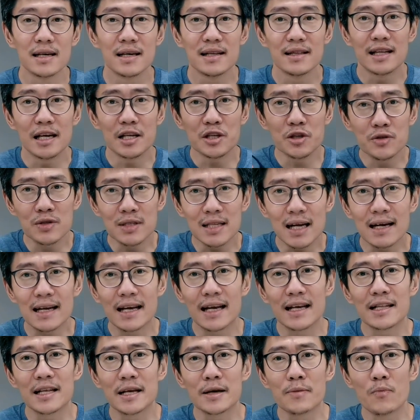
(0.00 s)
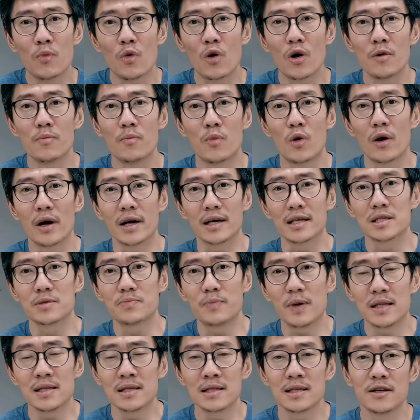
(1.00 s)
Then you start getting more and more
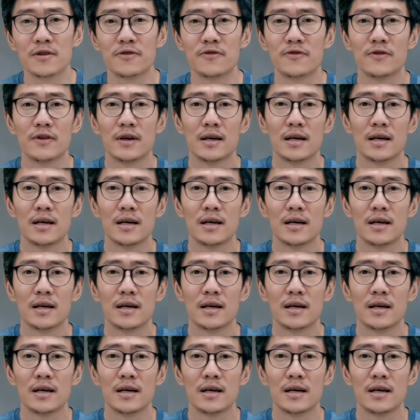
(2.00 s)
expensive